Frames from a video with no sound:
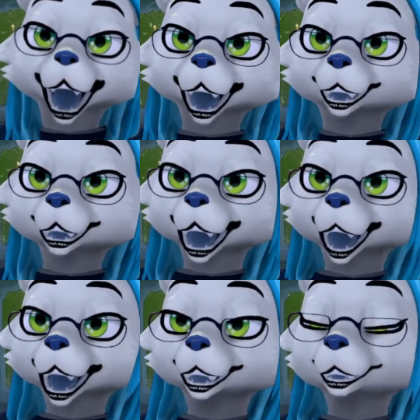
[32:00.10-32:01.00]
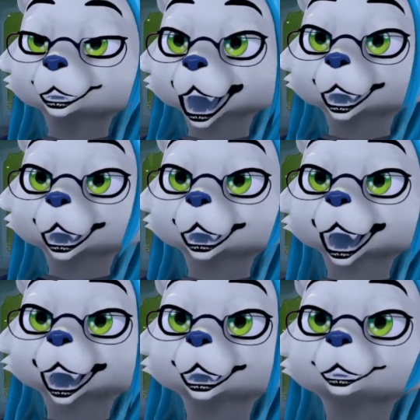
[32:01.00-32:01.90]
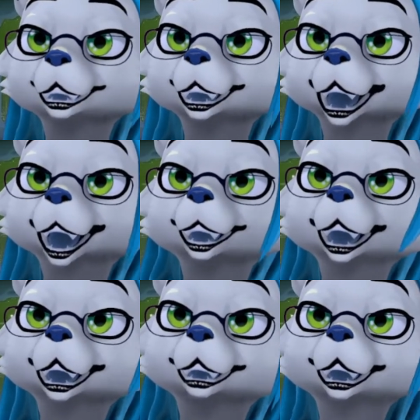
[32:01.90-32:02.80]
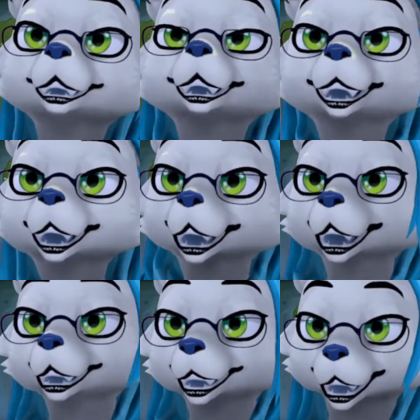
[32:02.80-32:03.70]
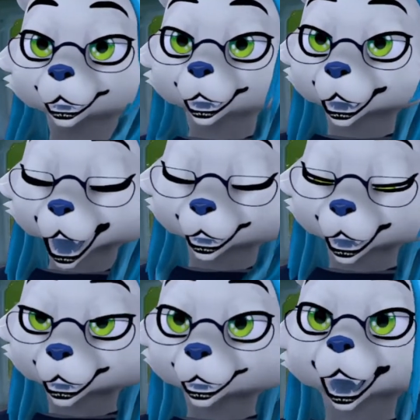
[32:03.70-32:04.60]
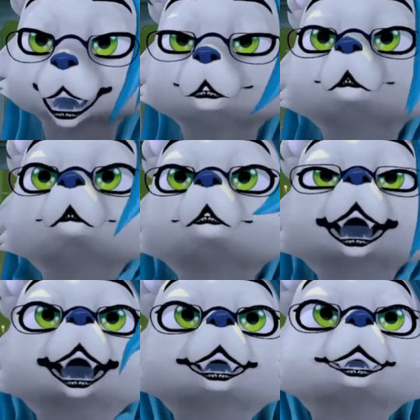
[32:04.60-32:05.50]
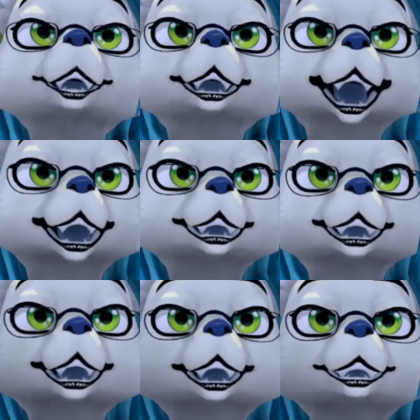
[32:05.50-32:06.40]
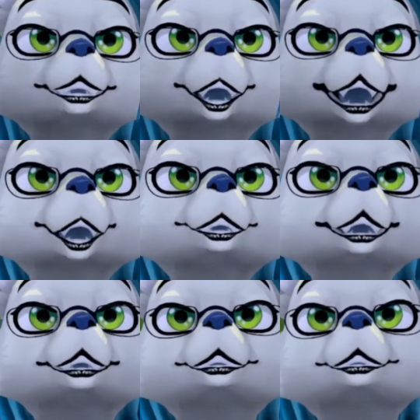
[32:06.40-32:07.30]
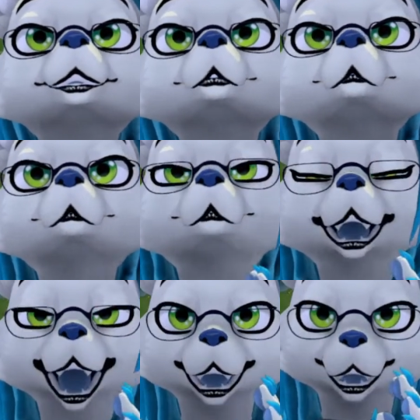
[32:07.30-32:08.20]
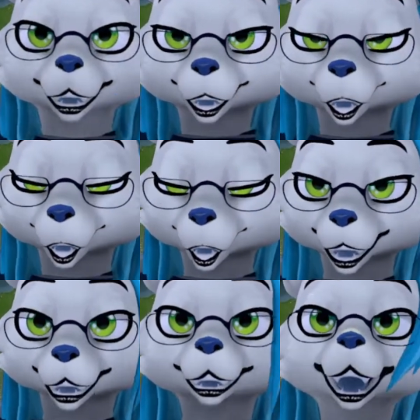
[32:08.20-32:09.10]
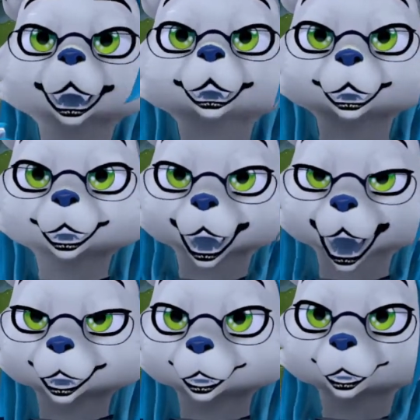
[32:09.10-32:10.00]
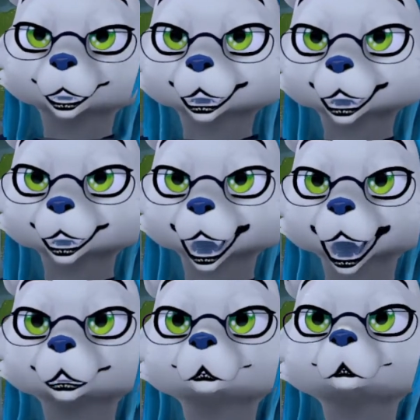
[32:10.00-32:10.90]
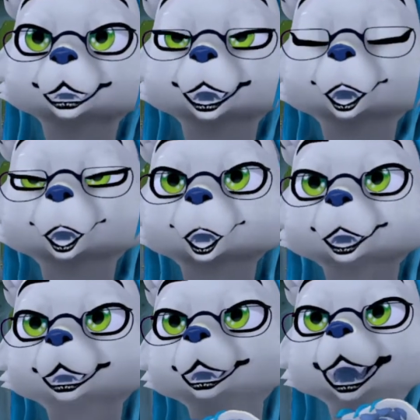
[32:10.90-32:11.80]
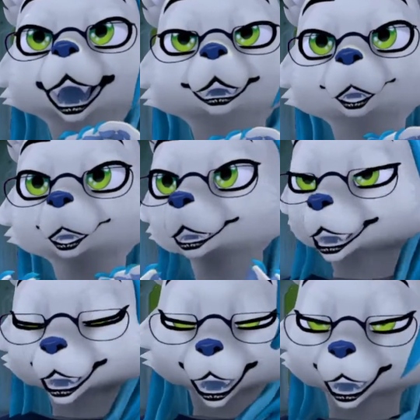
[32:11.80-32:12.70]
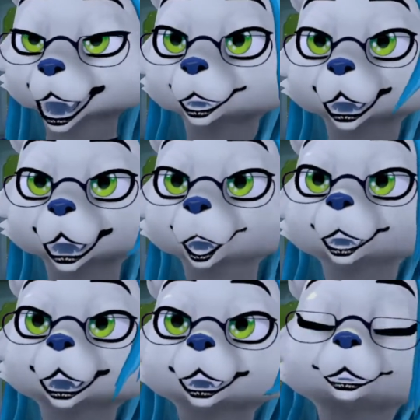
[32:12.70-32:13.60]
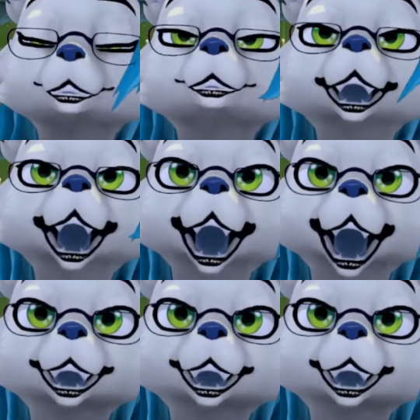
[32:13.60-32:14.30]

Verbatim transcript: I love how Anko's parents has immediately switched to the Yeah, exactly, exactly. Yes, another thing. Yeah, like, like literally, like they, they this show uses uh, mood and and color grading to an incredible degree when it's uh,